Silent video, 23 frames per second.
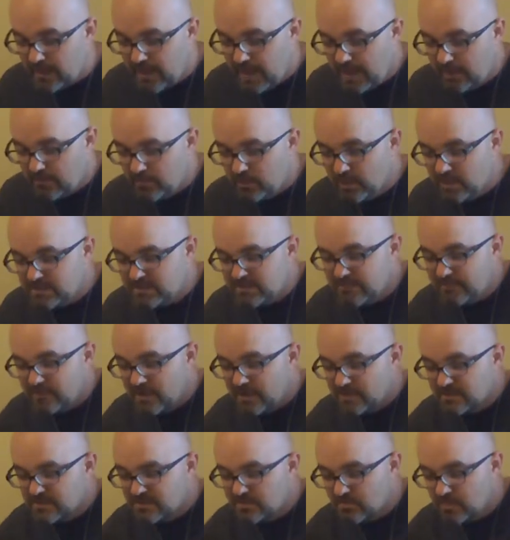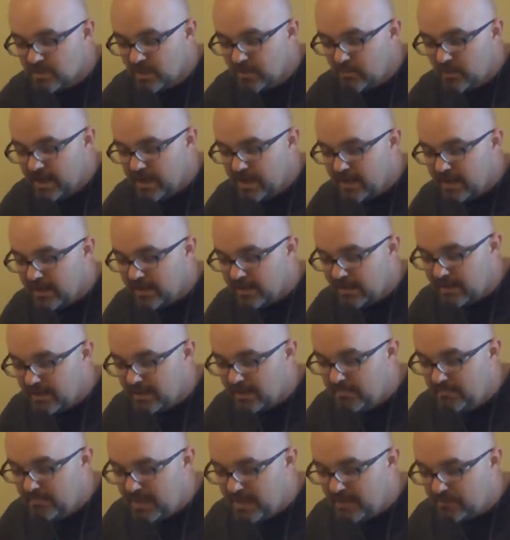At once the Pharisees went away
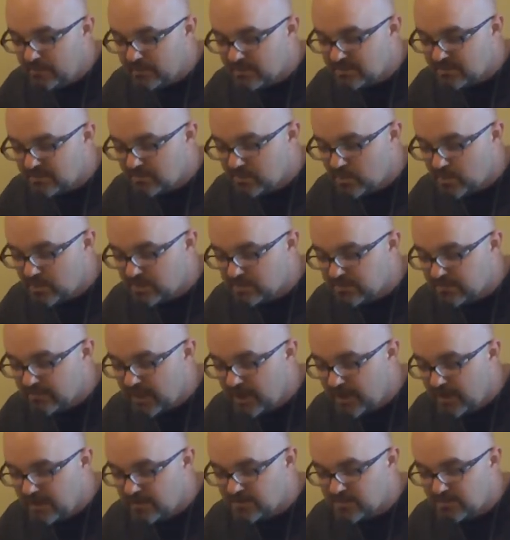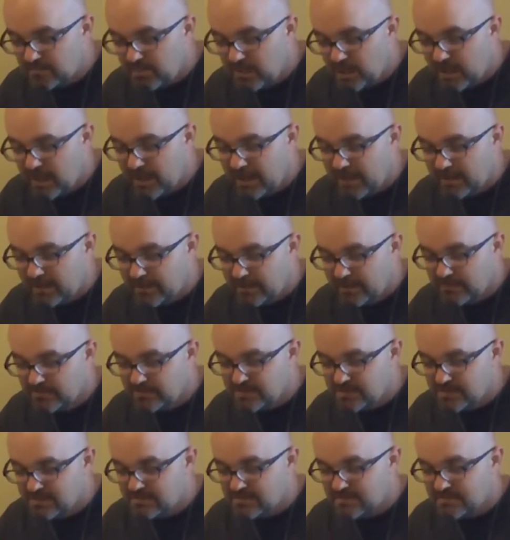and met with the supporters of Herod to plot how to kill
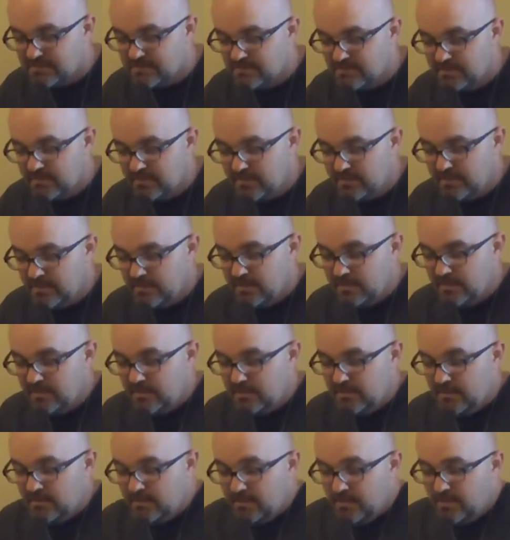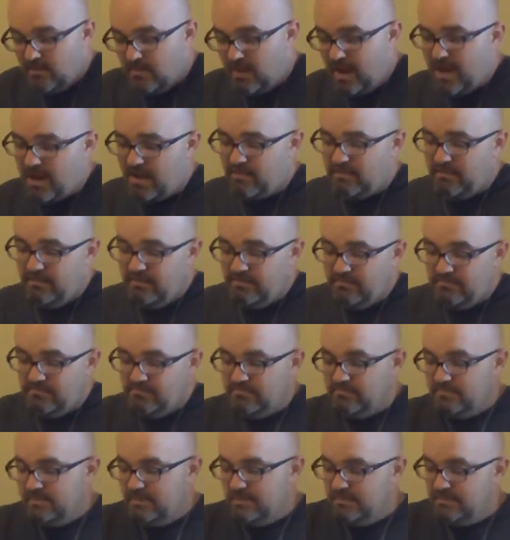Jesus. Wow, you
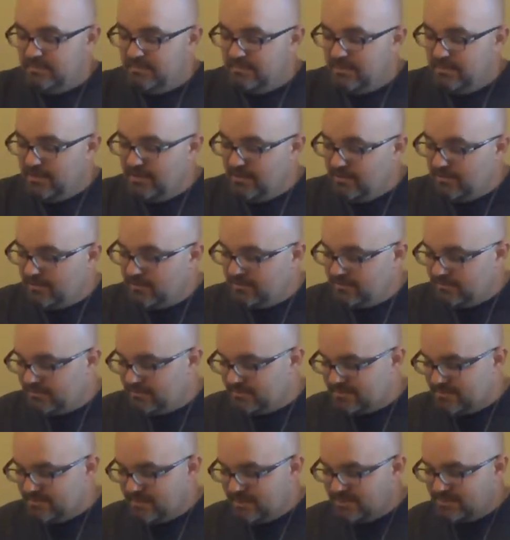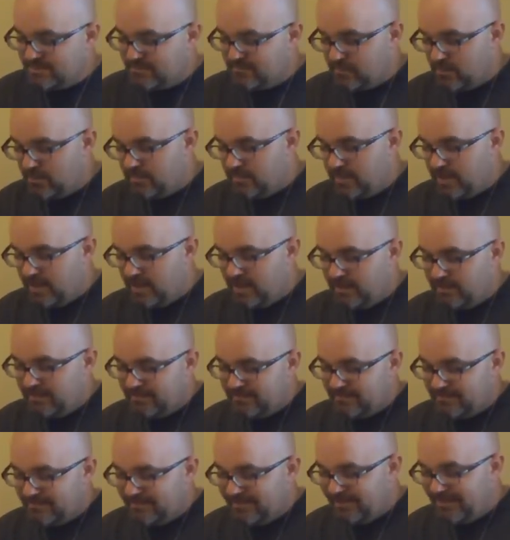heal somebody's deformed hand,
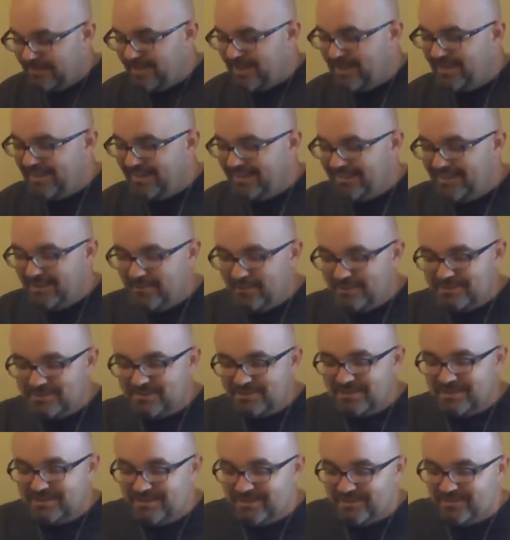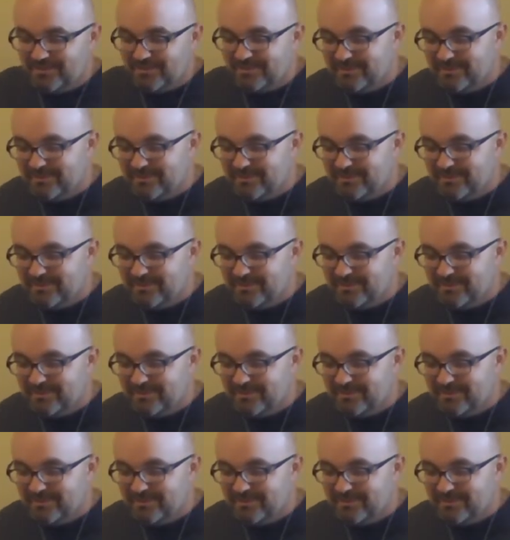and they want to kill you.